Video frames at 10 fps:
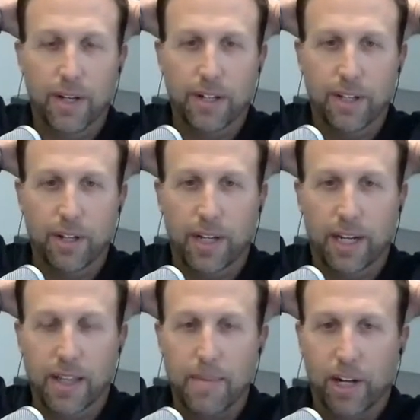So
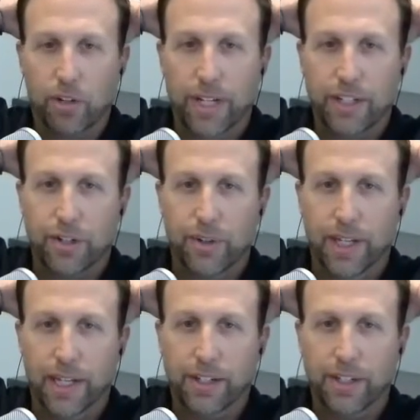like in the medical history,
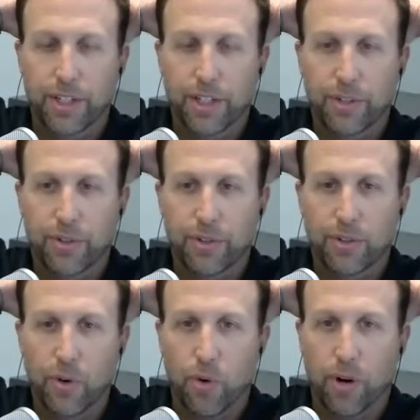like, do you
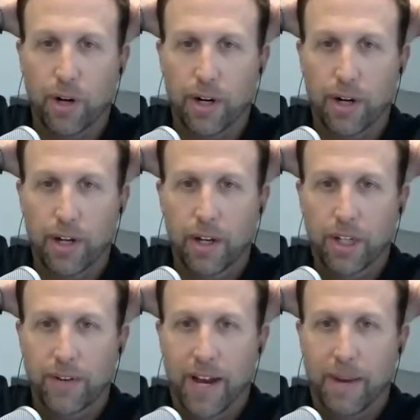snore?
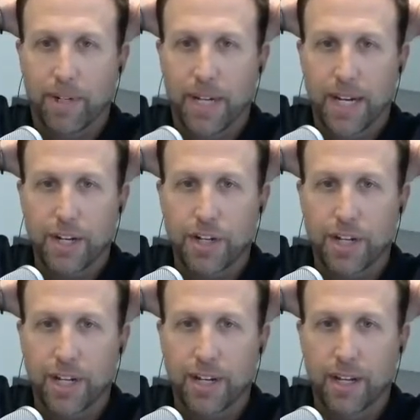Do you have
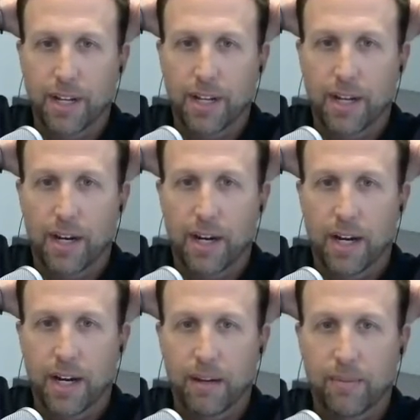hypertension?
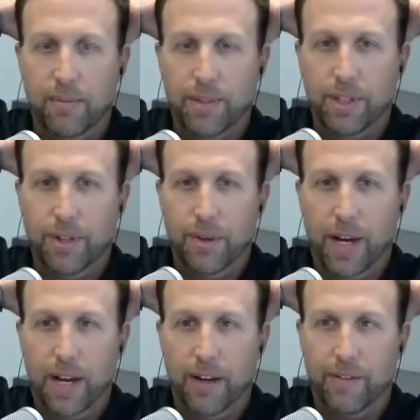Do you
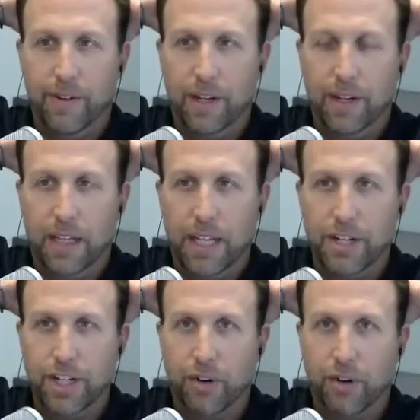have
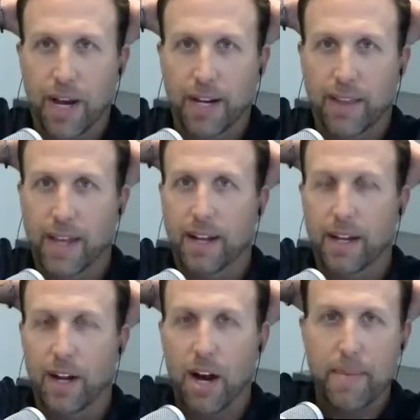clenching, grinding? Then it
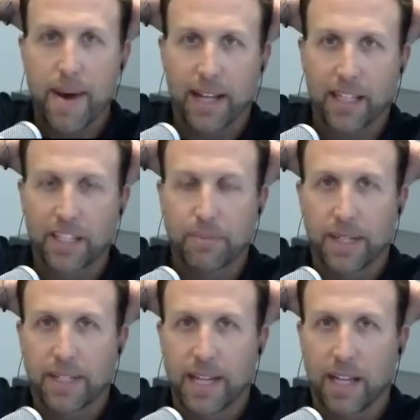automatically
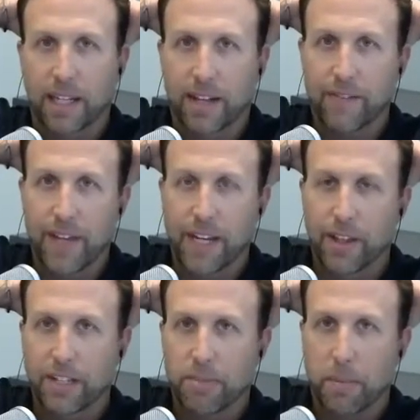spits out like a video
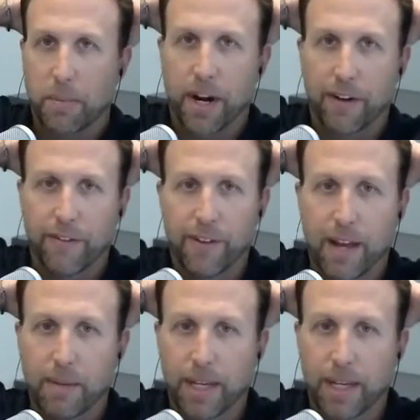that's prepared for them.